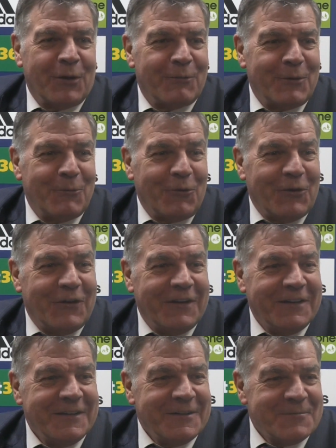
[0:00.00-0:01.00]
Why were you worried?
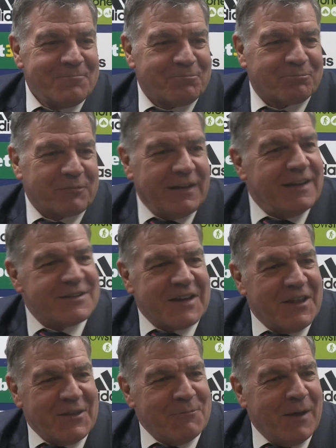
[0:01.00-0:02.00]
Yeah. You didn't
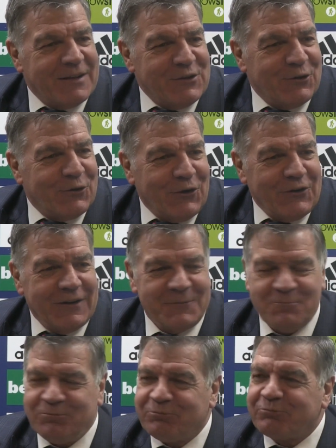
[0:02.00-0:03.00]
say anything bad, you're alright.
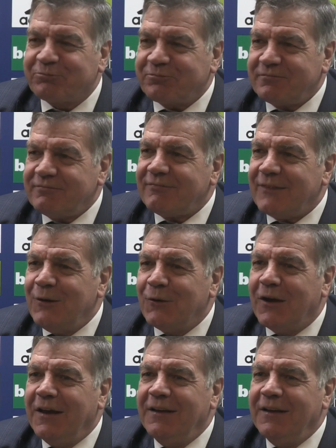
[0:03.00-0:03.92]
Yeah. Okay, guys. Okay.